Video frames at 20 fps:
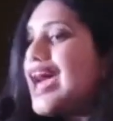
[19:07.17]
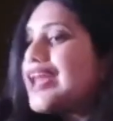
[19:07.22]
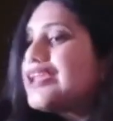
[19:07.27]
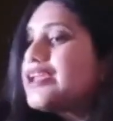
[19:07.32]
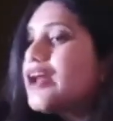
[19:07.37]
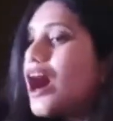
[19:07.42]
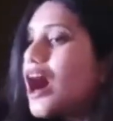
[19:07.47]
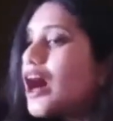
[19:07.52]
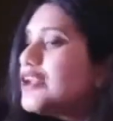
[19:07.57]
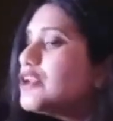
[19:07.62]
and
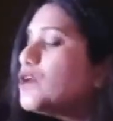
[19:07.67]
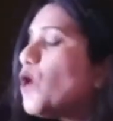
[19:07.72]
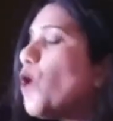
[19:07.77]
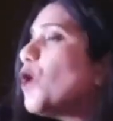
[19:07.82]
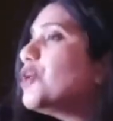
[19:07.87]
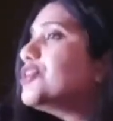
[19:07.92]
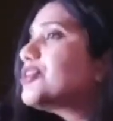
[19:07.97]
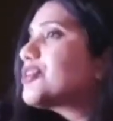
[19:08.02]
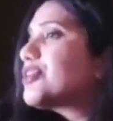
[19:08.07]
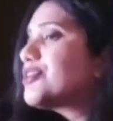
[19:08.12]

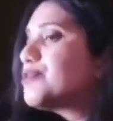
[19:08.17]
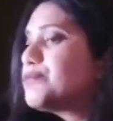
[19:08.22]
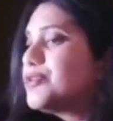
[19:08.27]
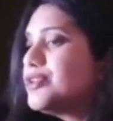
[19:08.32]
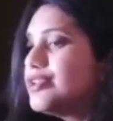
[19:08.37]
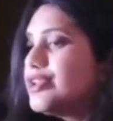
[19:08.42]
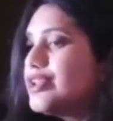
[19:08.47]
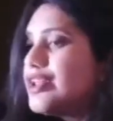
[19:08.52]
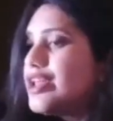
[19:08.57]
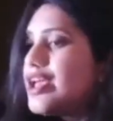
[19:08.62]
unalterable,
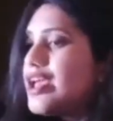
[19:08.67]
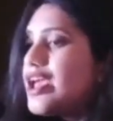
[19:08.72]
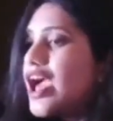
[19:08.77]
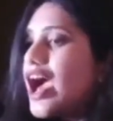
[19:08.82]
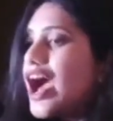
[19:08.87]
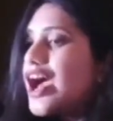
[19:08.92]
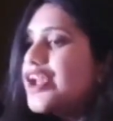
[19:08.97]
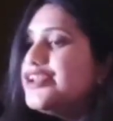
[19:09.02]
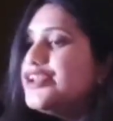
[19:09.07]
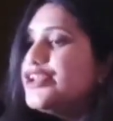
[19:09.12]

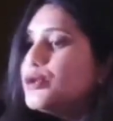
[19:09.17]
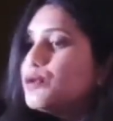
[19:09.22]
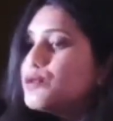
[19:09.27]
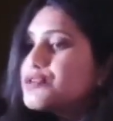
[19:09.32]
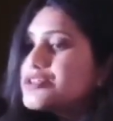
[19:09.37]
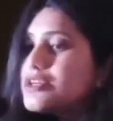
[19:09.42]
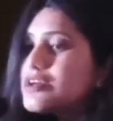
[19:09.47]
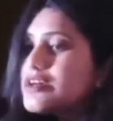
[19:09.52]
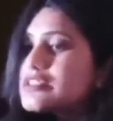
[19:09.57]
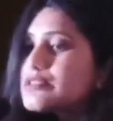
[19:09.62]
and
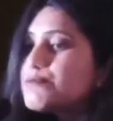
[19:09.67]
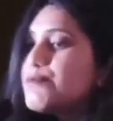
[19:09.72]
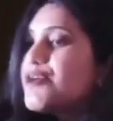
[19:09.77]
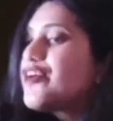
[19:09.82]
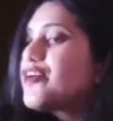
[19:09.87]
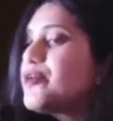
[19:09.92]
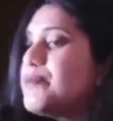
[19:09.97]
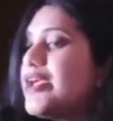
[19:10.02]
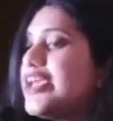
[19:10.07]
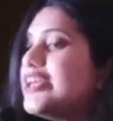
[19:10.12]
users may
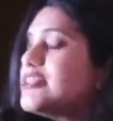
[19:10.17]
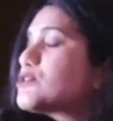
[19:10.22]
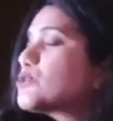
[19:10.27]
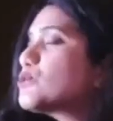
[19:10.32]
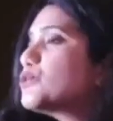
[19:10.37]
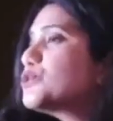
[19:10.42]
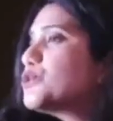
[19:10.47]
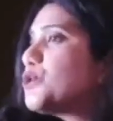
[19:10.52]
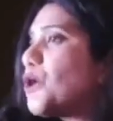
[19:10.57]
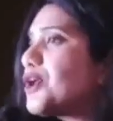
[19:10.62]
remain
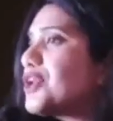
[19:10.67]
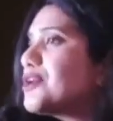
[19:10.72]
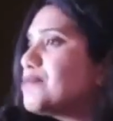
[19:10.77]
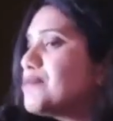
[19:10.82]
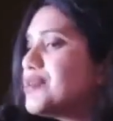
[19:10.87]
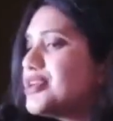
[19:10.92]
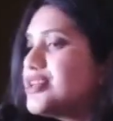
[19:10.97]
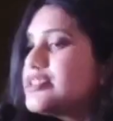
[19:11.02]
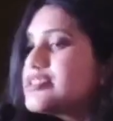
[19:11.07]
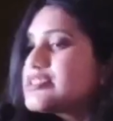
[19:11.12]

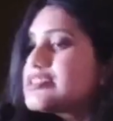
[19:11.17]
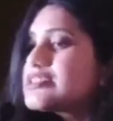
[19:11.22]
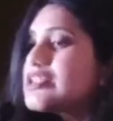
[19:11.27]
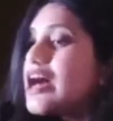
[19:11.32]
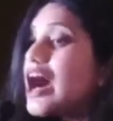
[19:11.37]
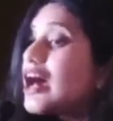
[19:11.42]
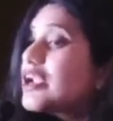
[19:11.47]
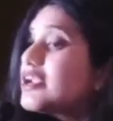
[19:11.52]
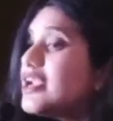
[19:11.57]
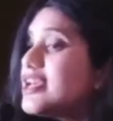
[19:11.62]
pseudonymous
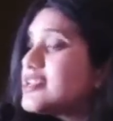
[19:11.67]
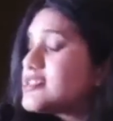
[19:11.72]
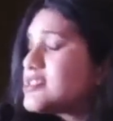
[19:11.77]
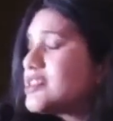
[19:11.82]
unless